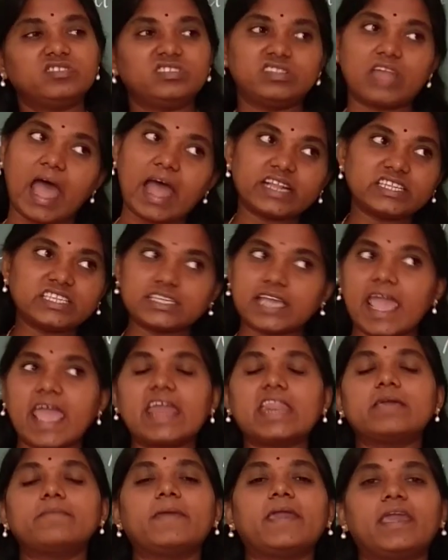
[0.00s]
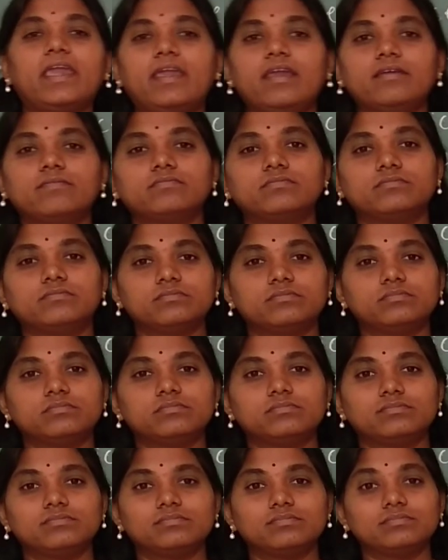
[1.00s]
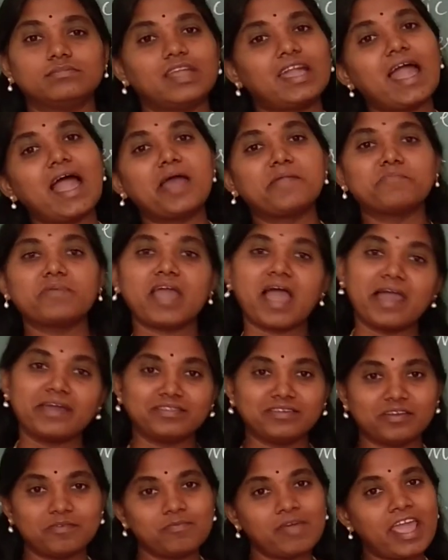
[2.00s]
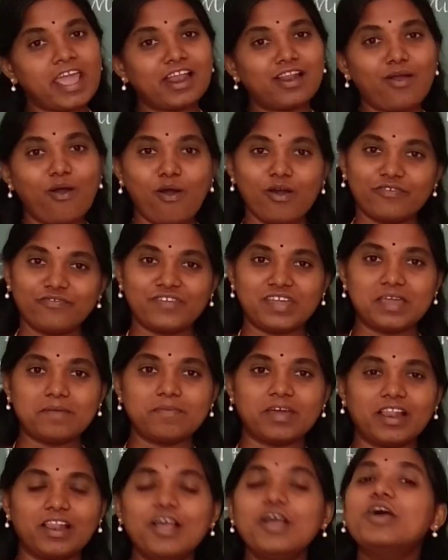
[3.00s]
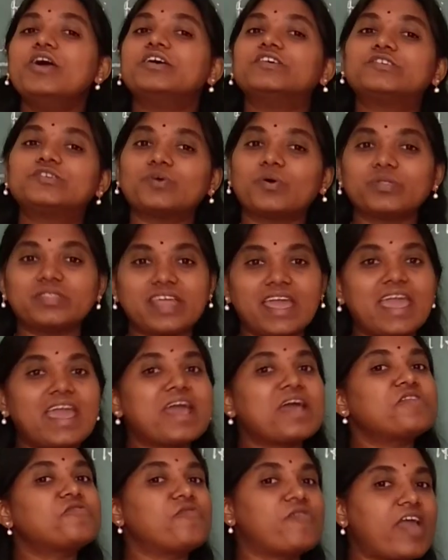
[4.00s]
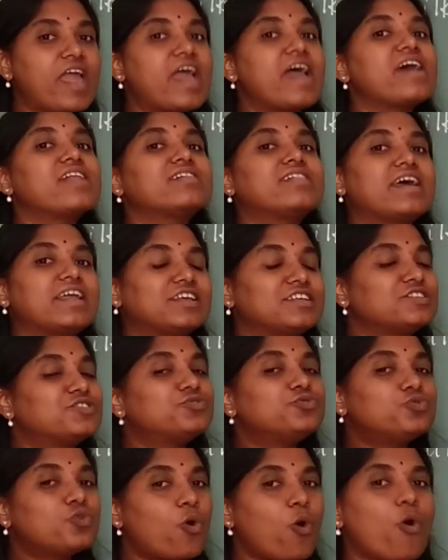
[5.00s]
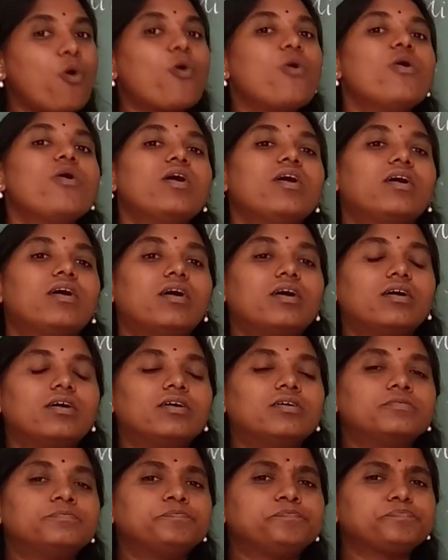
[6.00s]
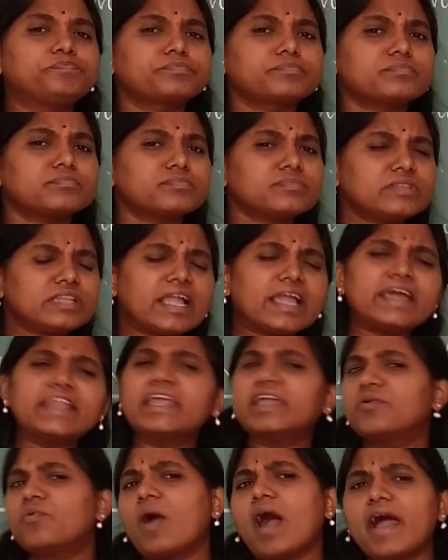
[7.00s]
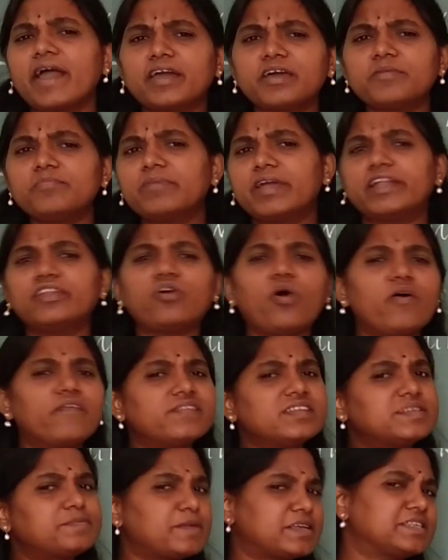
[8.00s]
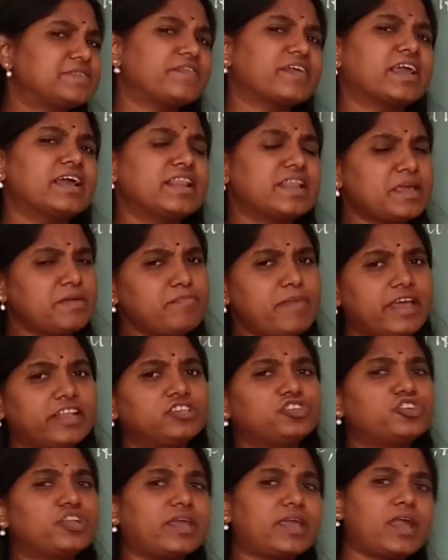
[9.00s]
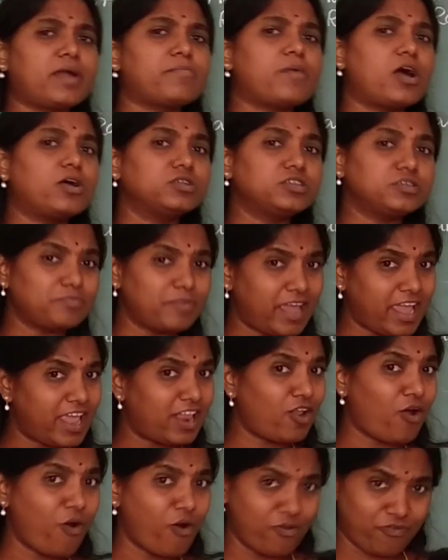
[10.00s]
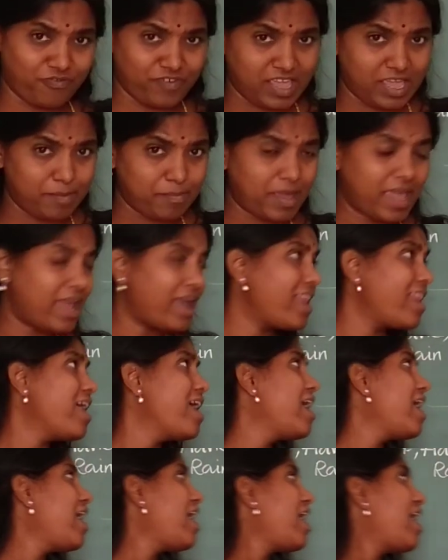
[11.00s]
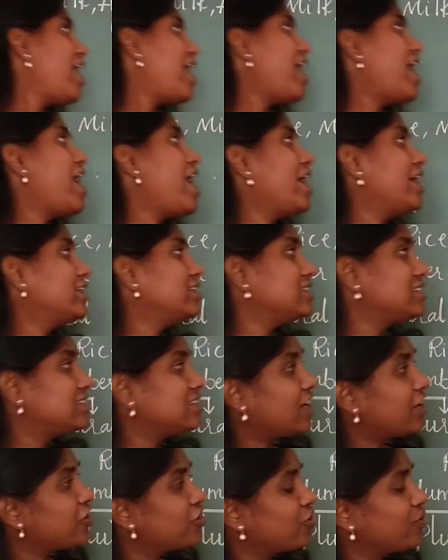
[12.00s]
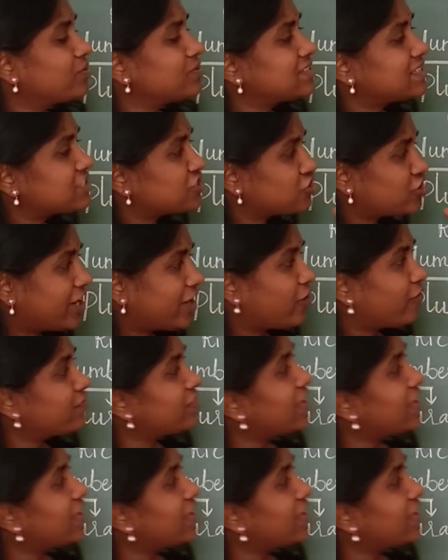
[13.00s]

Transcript: That enemy can be either male or female. So there where there is no requirement of specifically mentioning about male or female, and such kind of